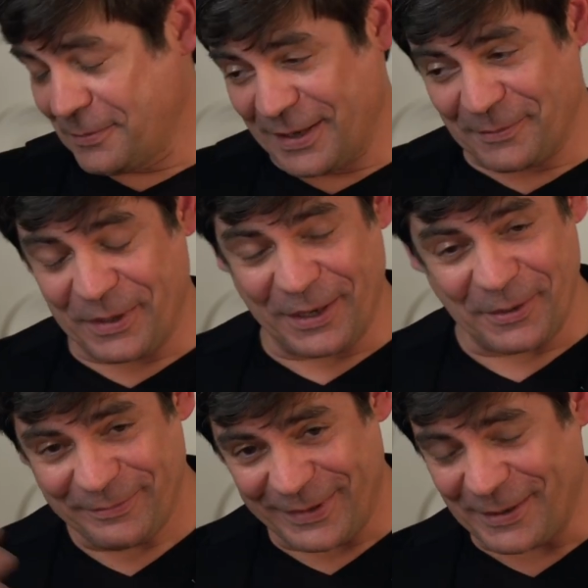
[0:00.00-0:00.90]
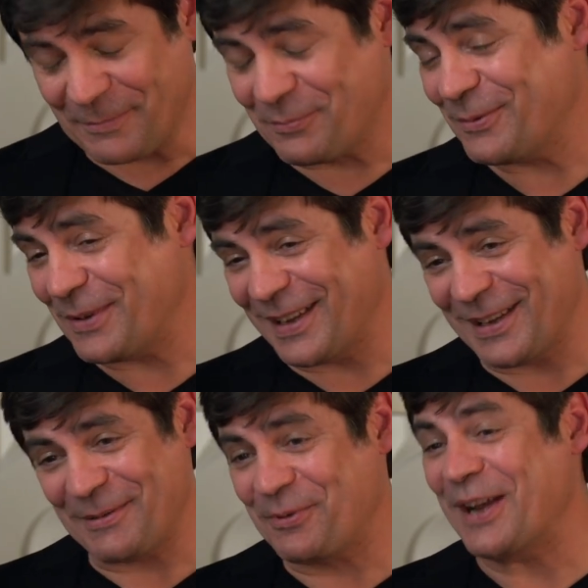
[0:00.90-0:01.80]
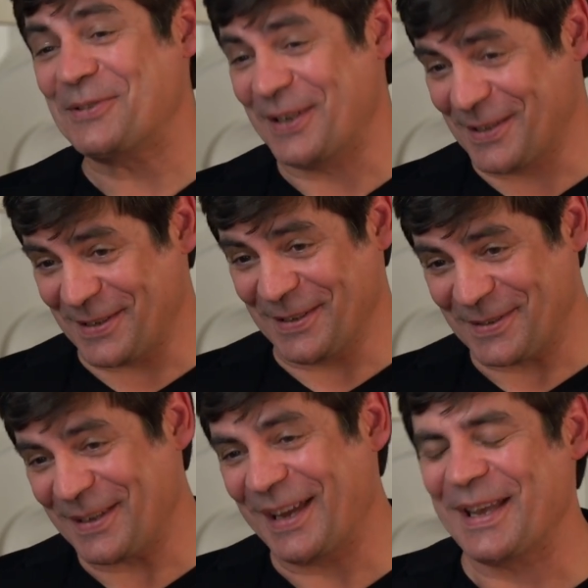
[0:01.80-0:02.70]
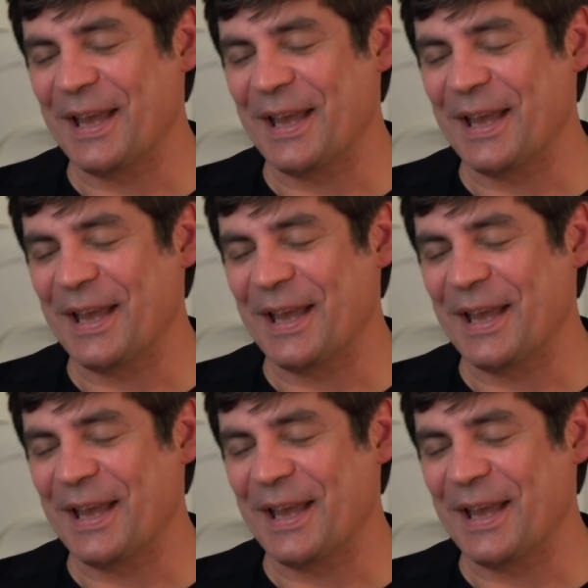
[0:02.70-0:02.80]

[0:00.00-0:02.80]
uh, you know, uh, uh, prejudices, I